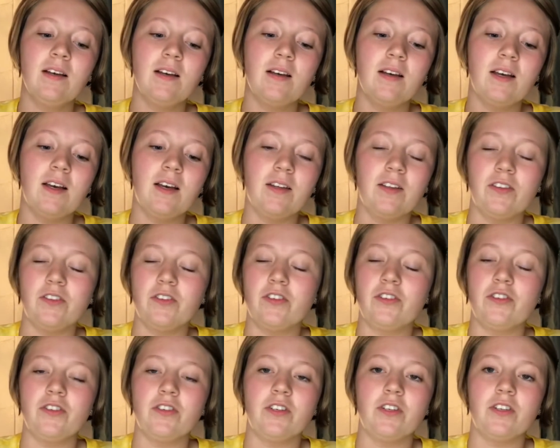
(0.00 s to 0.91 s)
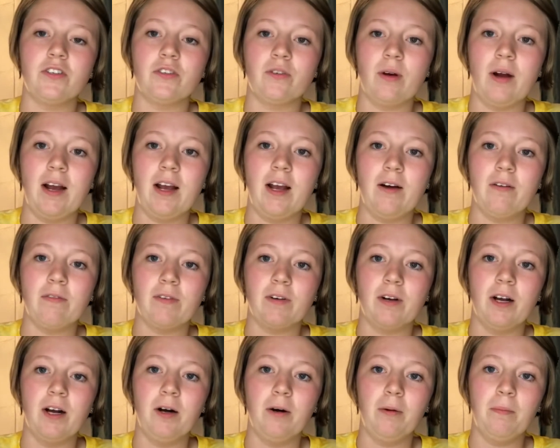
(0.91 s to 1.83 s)
And this is just his cry out for
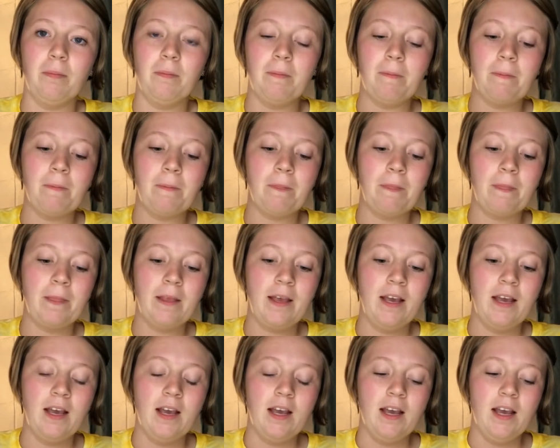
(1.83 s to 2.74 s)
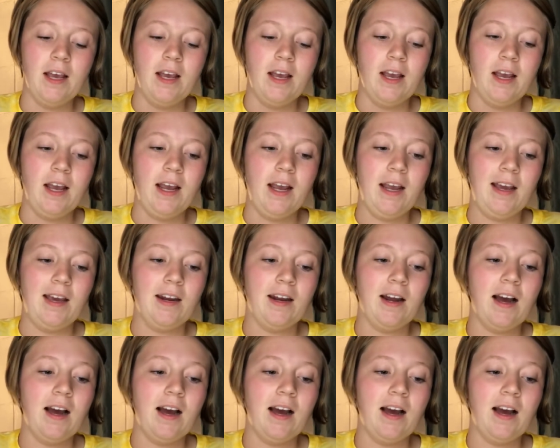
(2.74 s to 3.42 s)
help. And